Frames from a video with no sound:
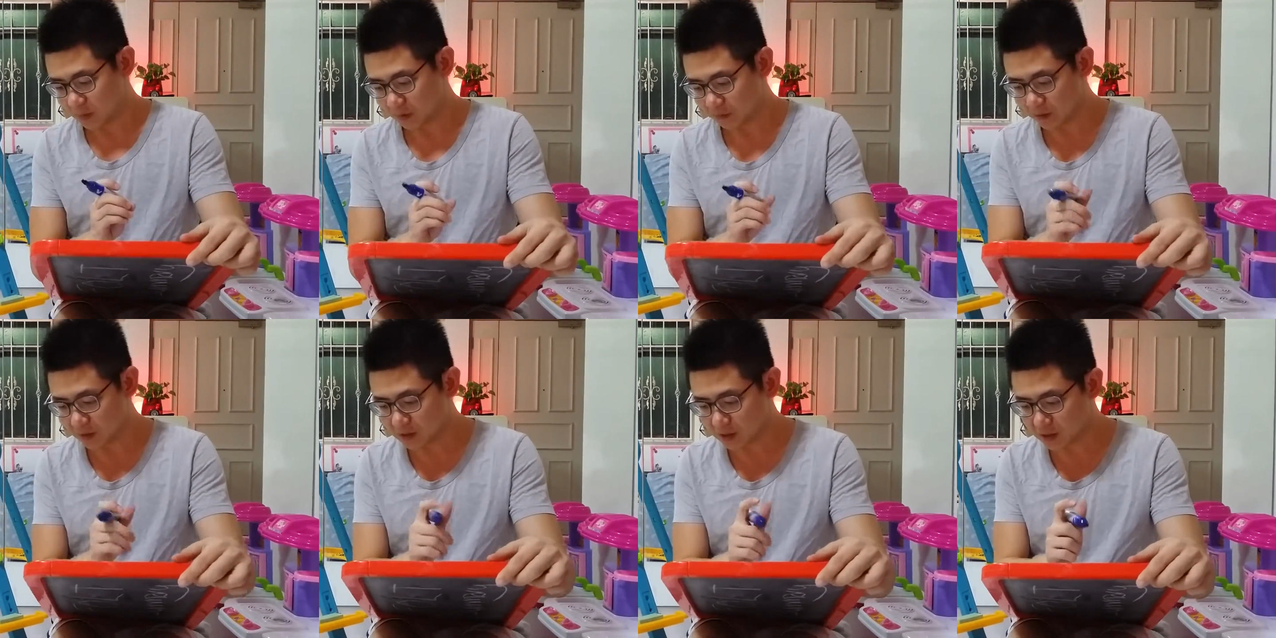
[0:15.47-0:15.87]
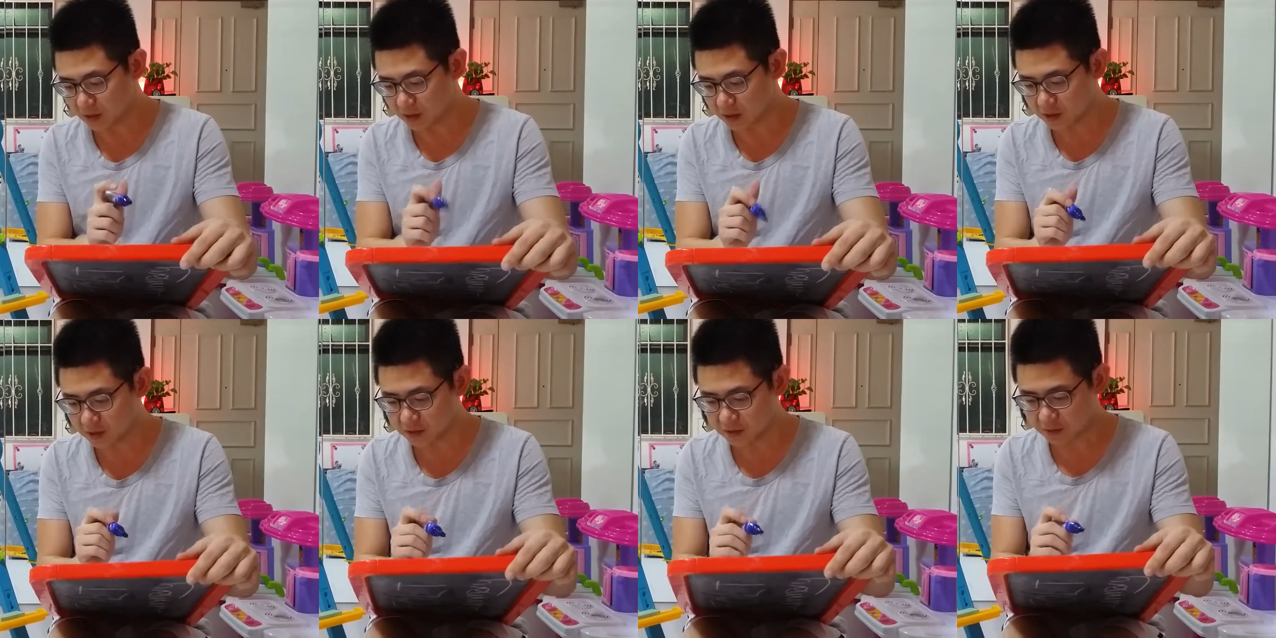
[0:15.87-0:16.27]
The first thing
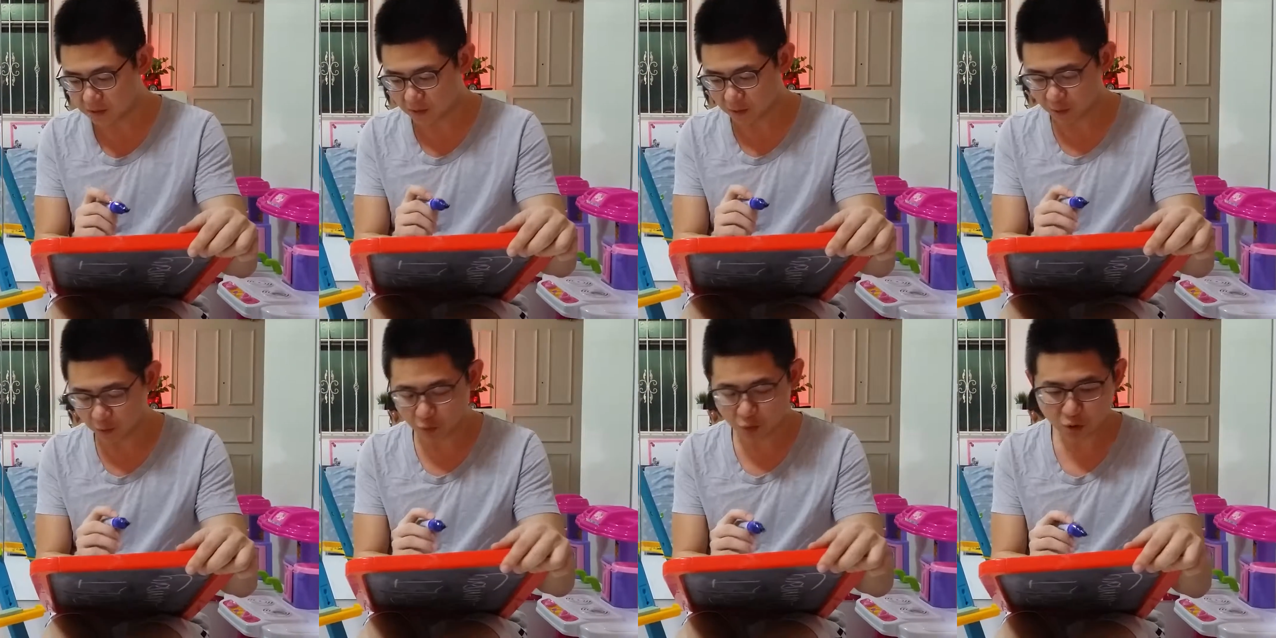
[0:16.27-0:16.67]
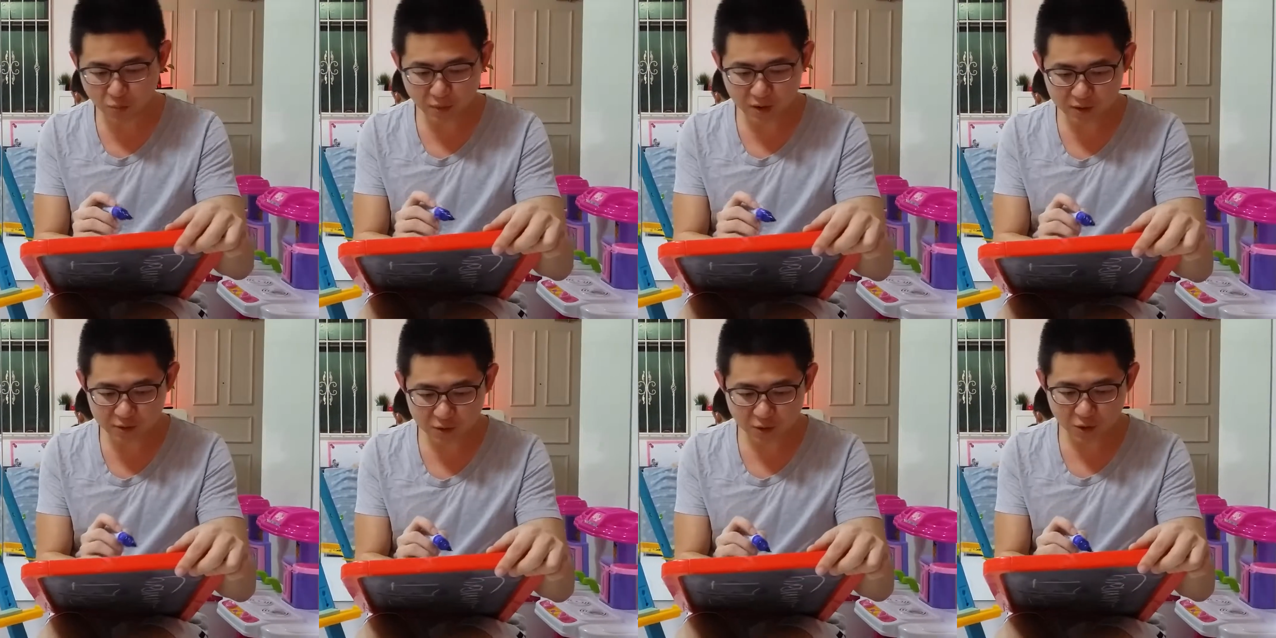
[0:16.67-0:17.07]
is, we
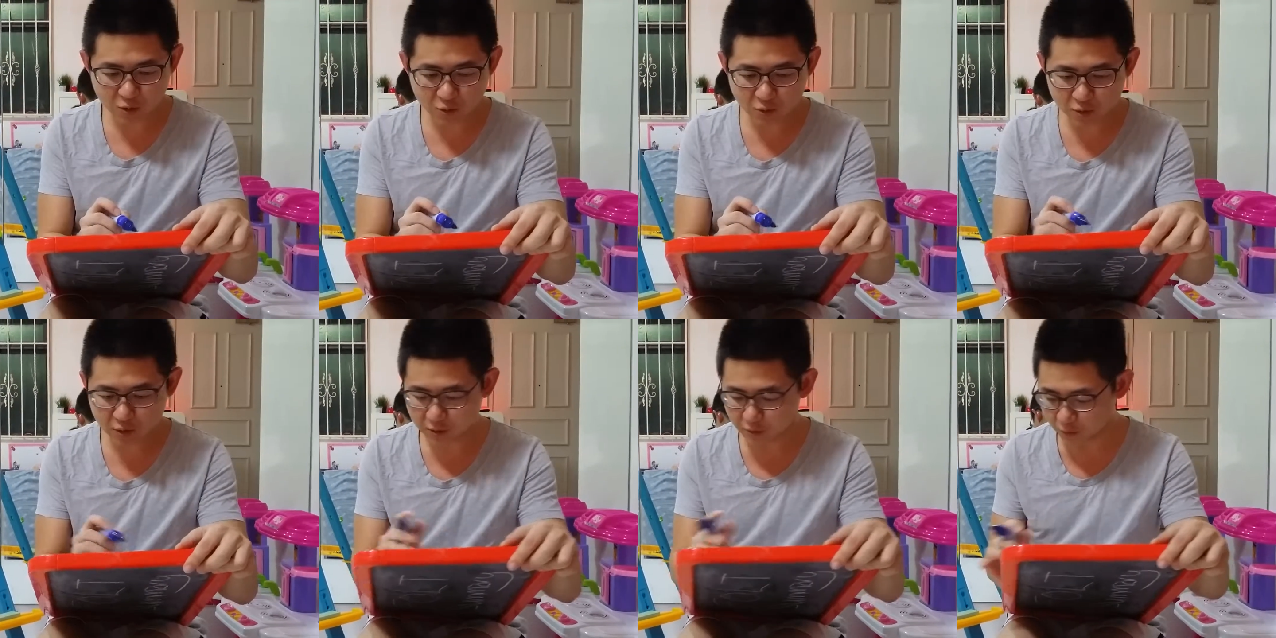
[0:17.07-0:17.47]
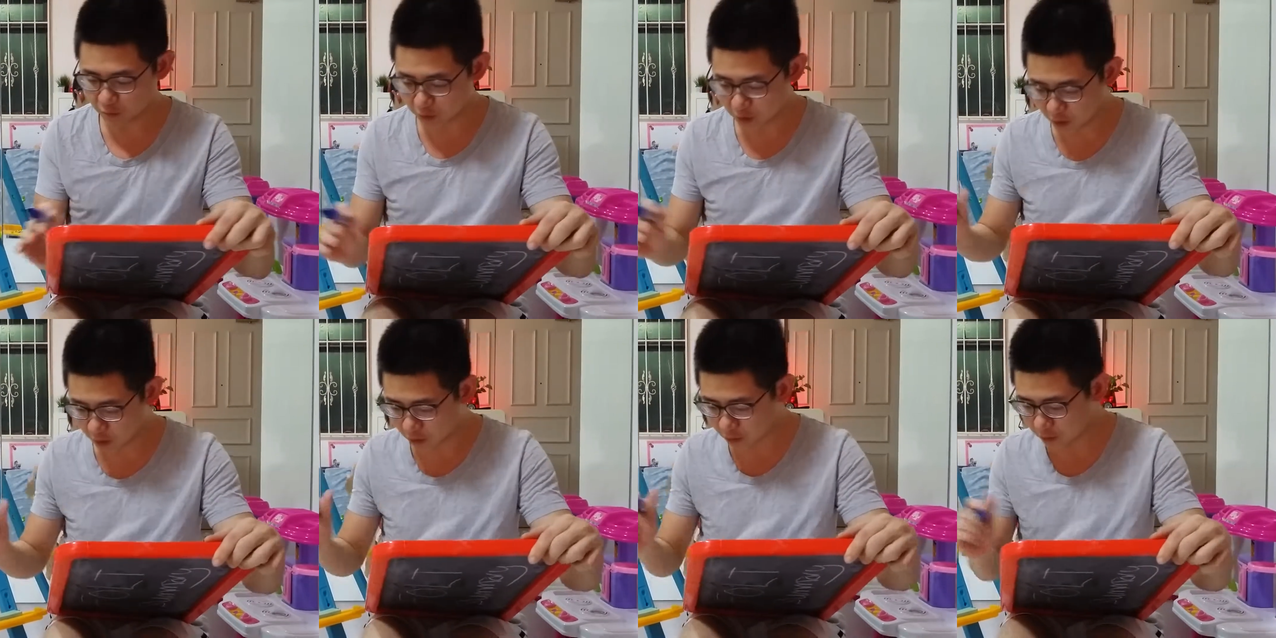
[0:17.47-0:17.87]

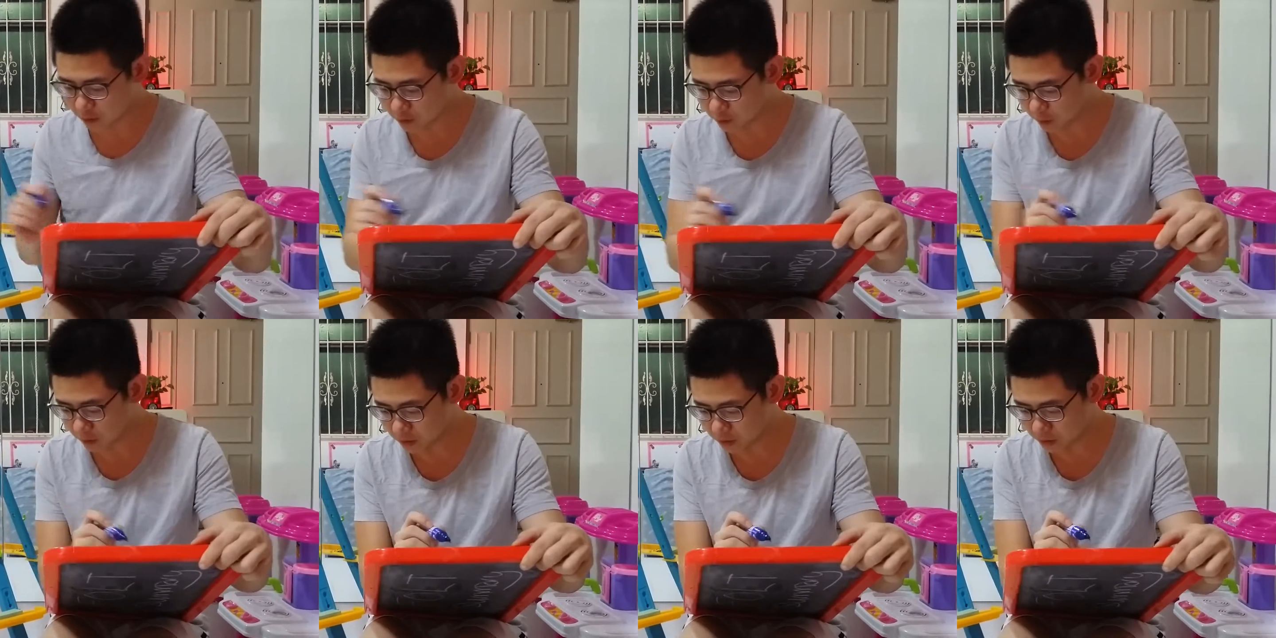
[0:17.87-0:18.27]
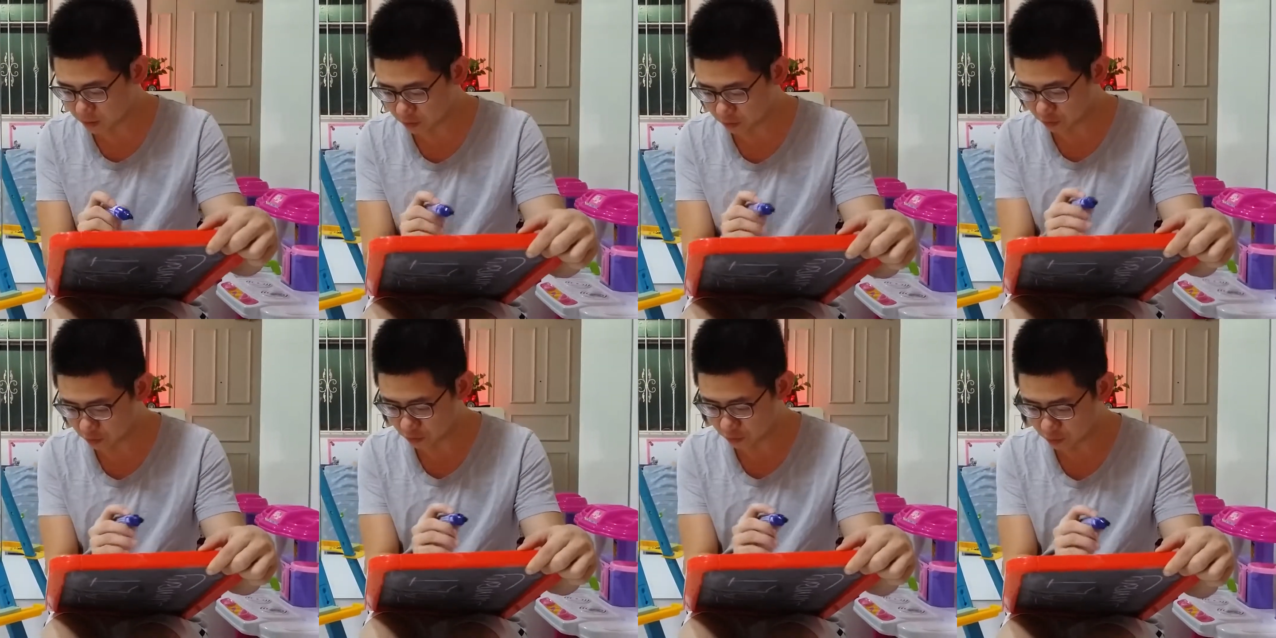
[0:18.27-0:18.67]
always wanted
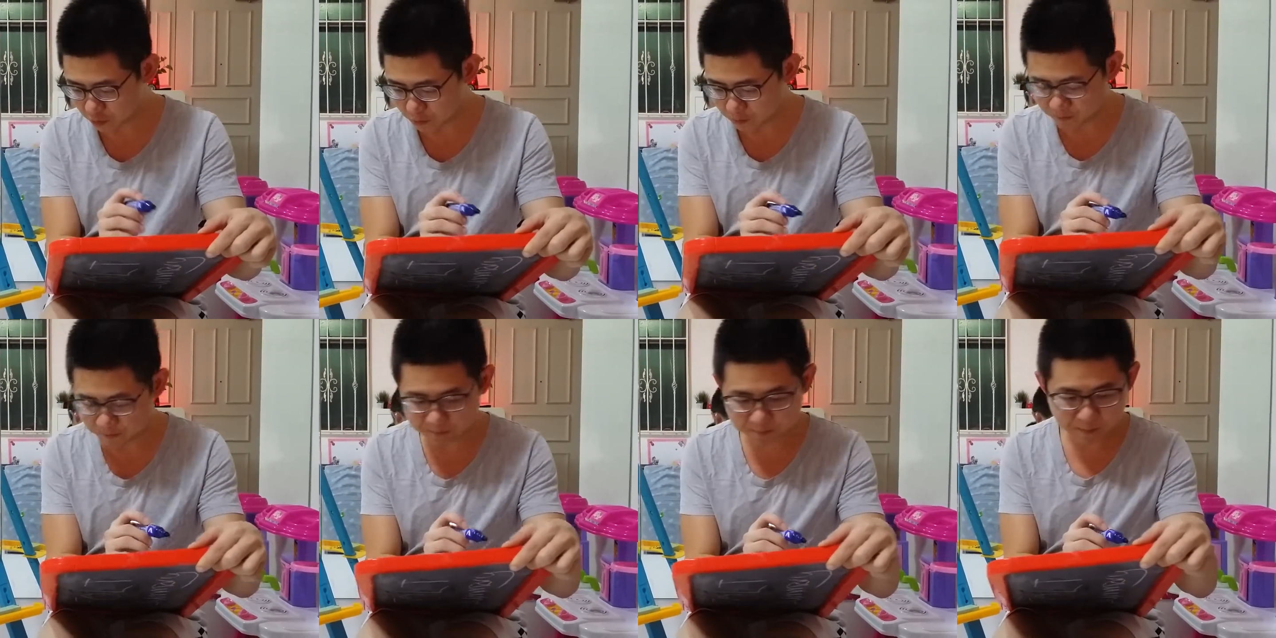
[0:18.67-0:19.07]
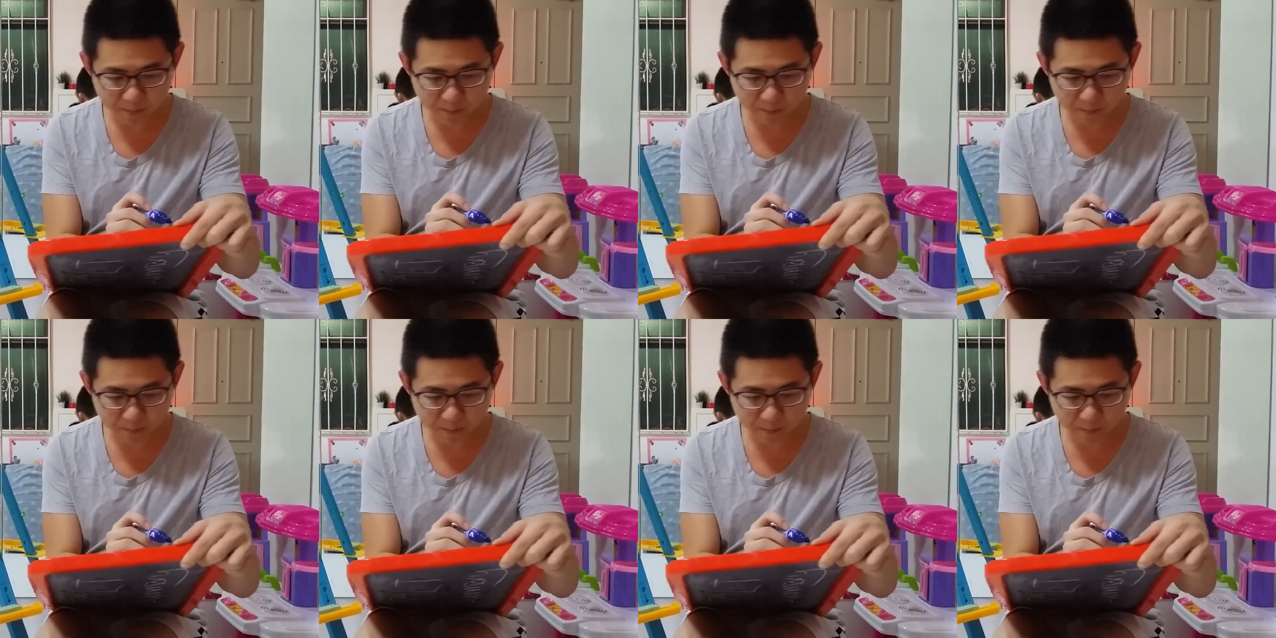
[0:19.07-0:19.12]
to